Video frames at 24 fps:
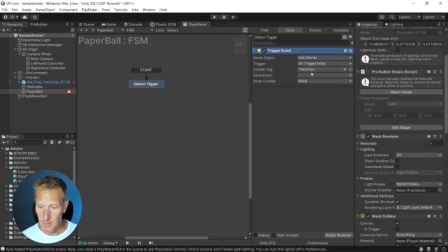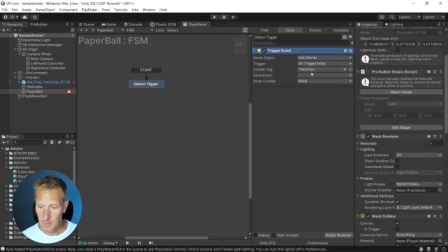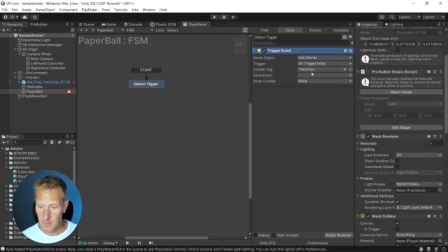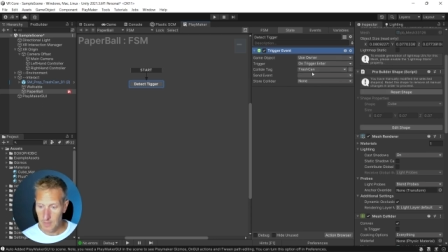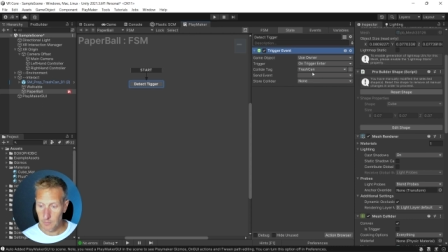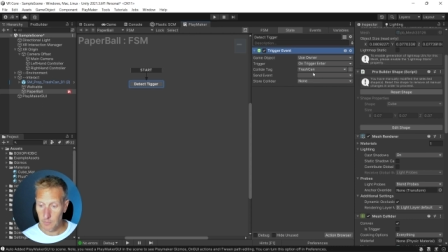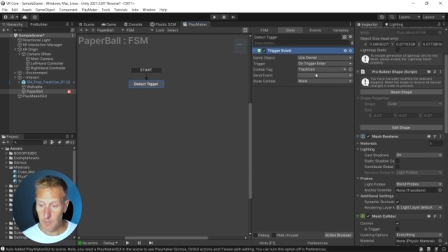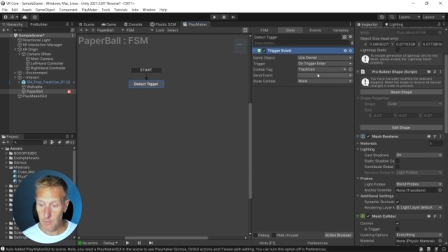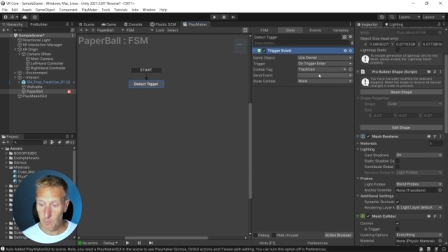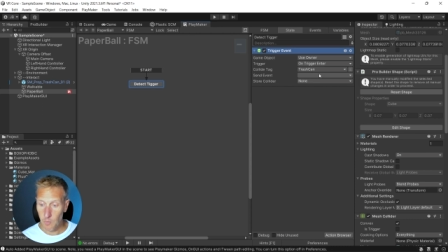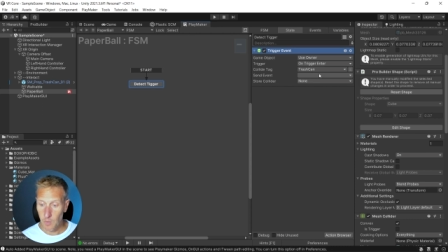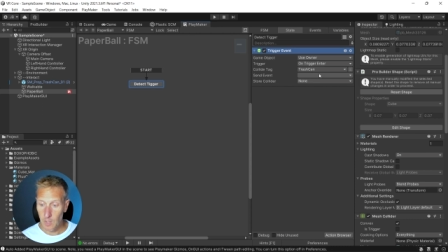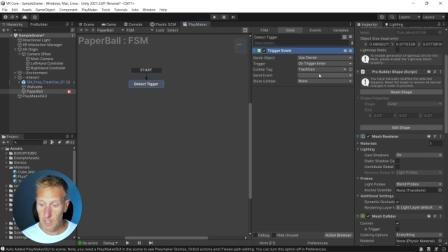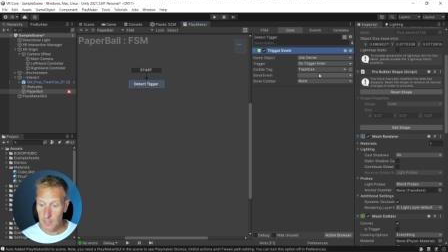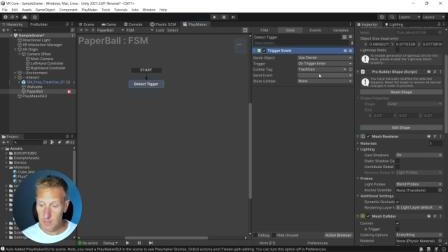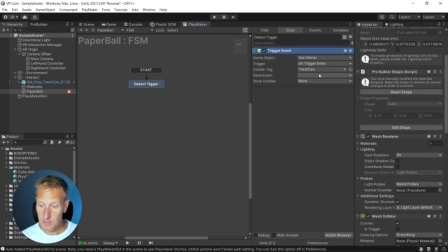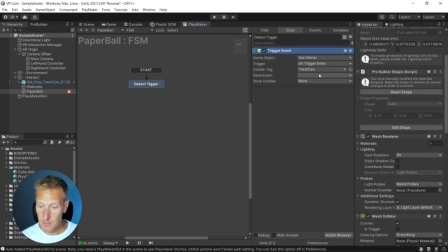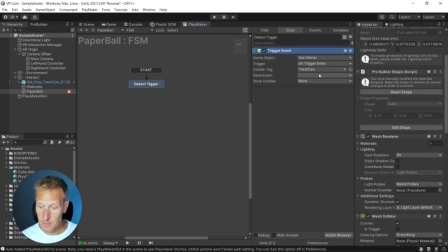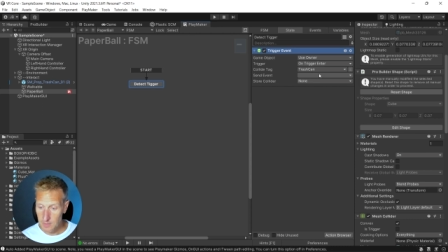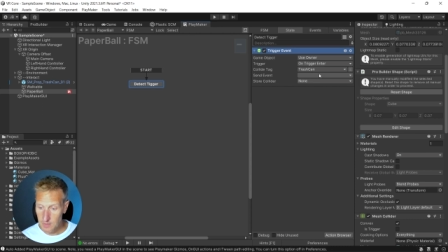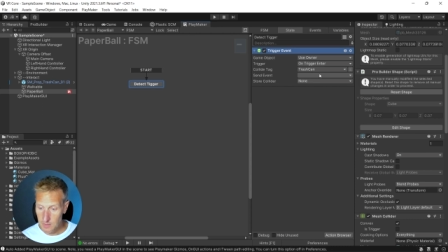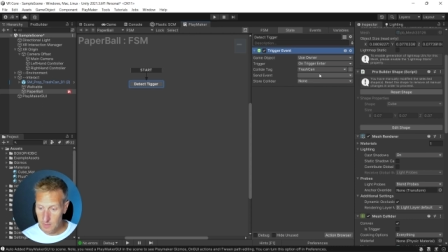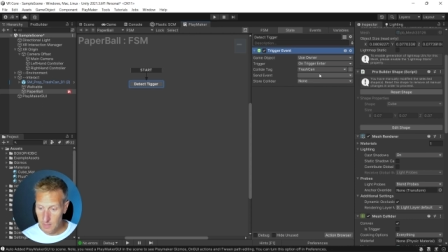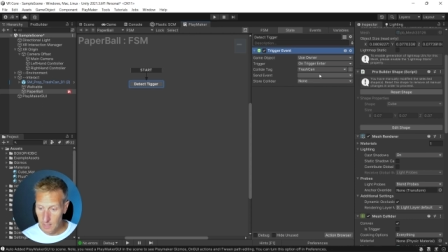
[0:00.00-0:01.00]
then we want to
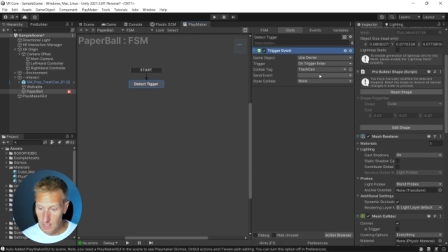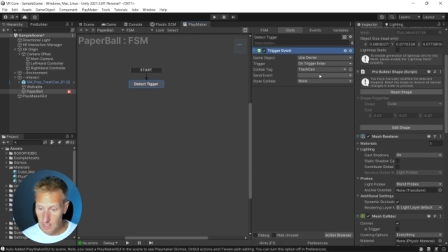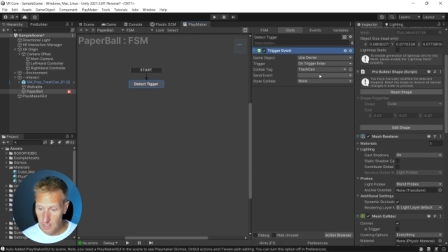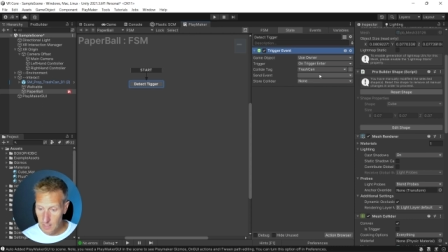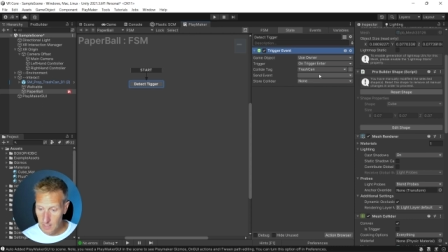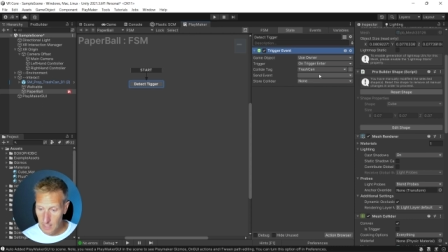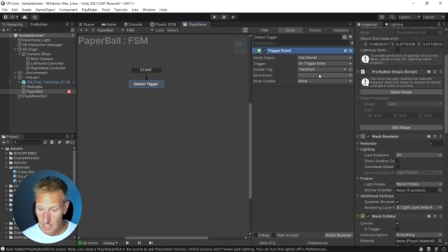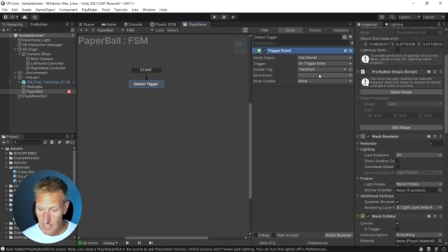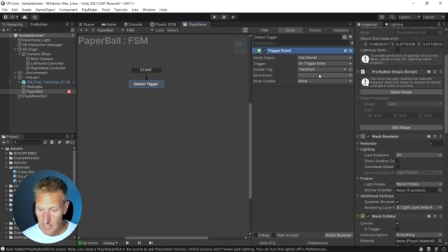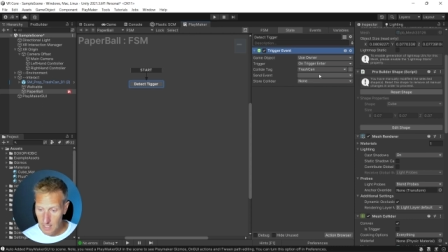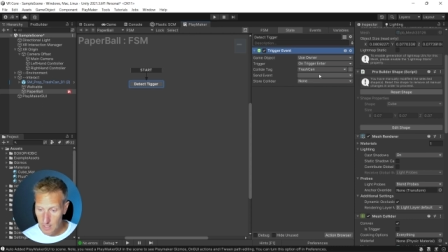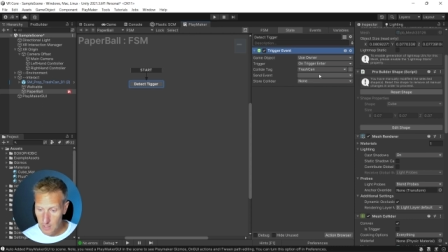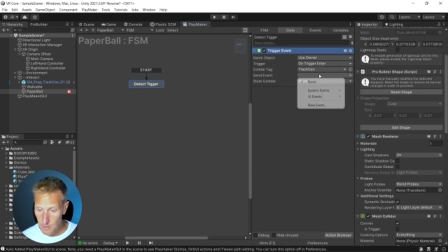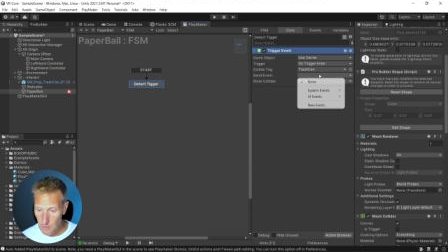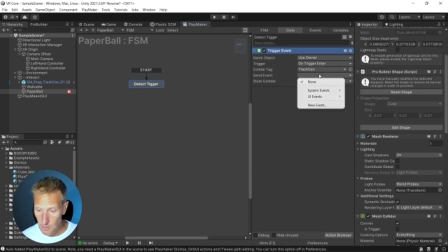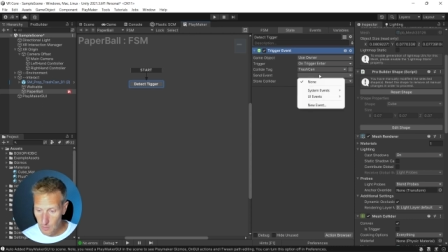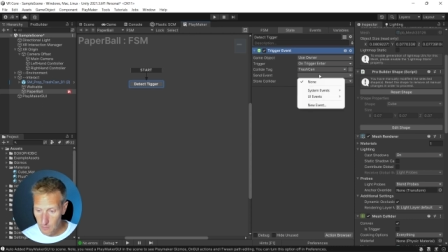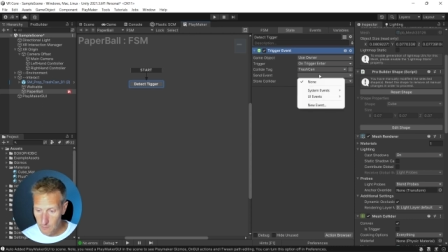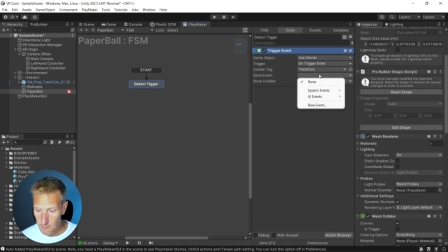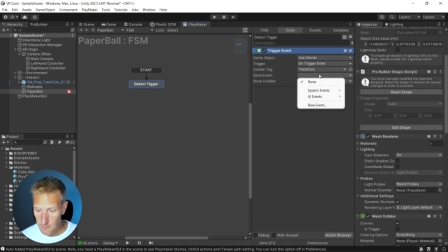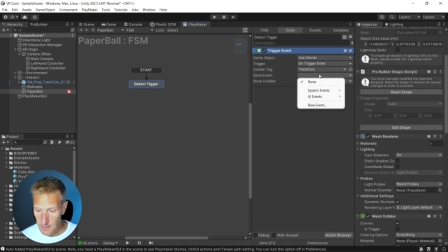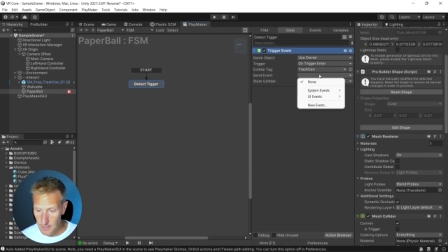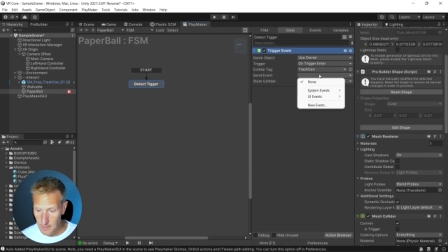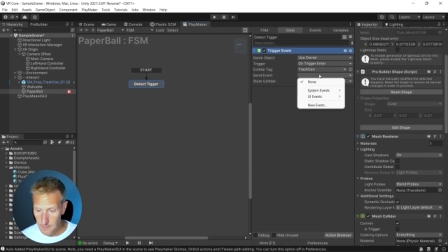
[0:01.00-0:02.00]
send a new
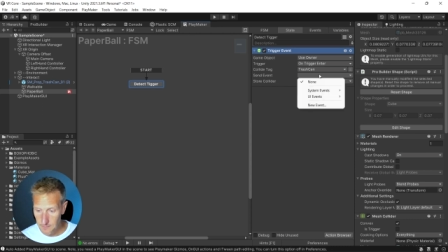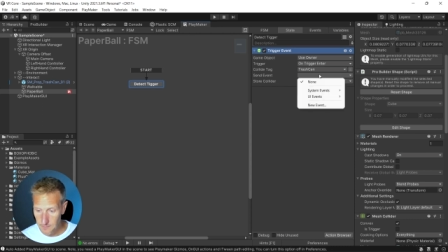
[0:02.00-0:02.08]
event.